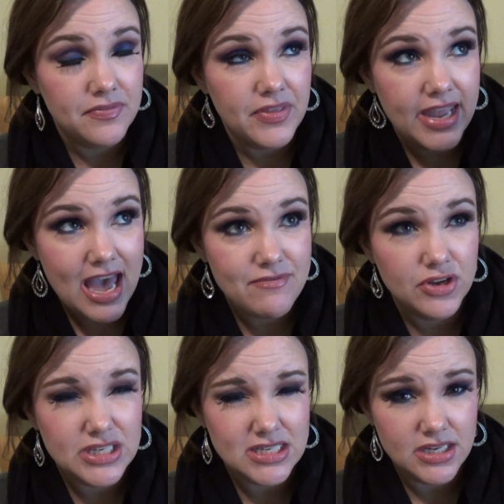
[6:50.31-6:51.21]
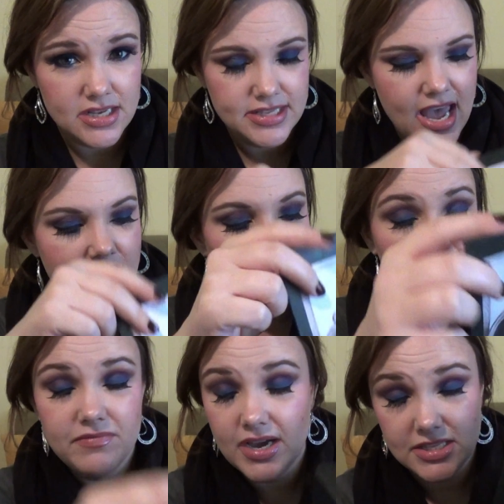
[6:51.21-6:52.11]
that the Kat Von D does have
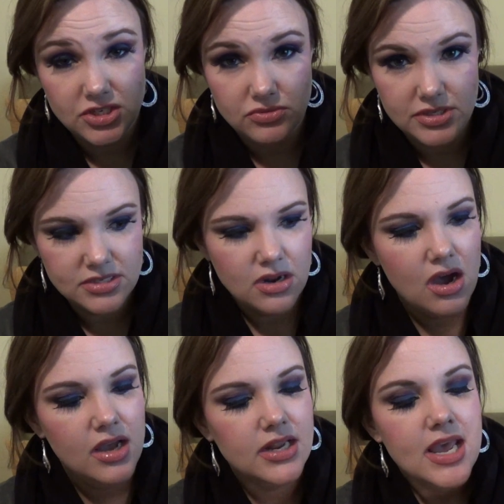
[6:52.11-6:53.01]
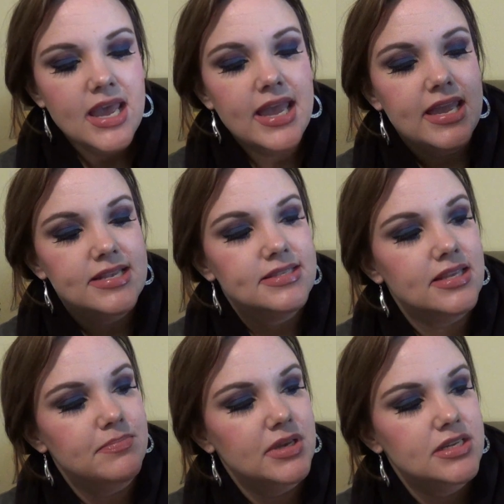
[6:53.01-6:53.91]
that Vice 2 does not is the